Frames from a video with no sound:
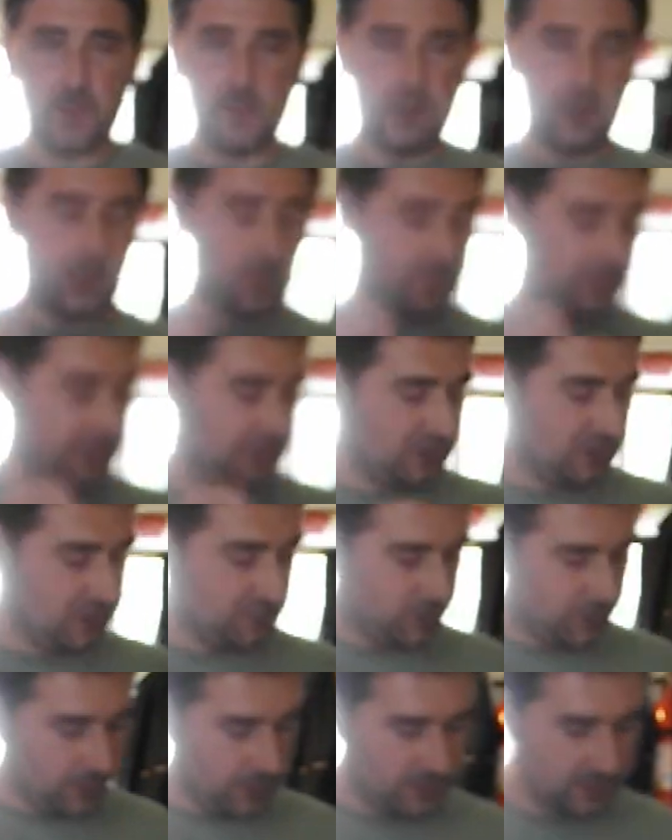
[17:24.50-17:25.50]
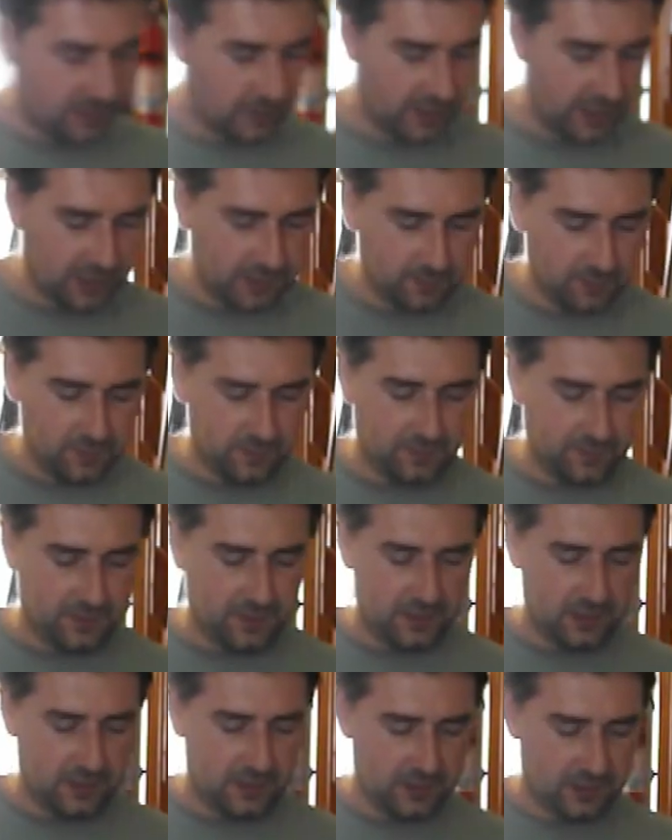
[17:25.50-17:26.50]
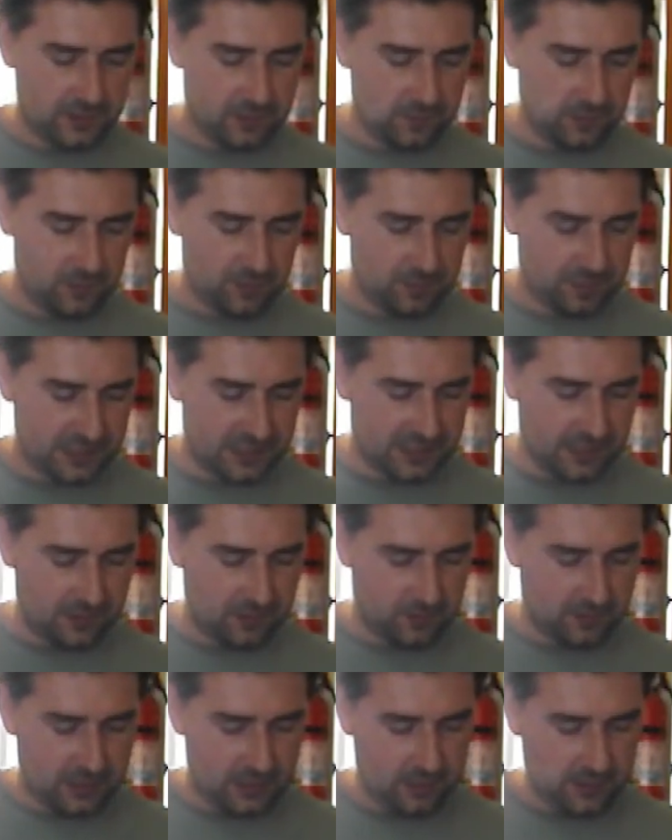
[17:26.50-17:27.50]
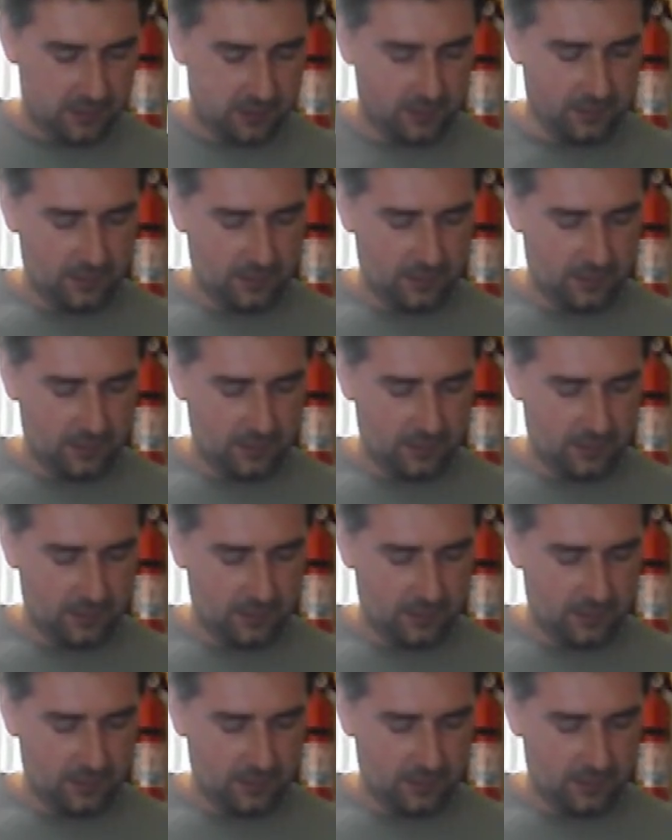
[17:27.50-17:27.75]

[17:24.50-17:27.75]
Got my little spoon so I can move the smaller bits out of the way.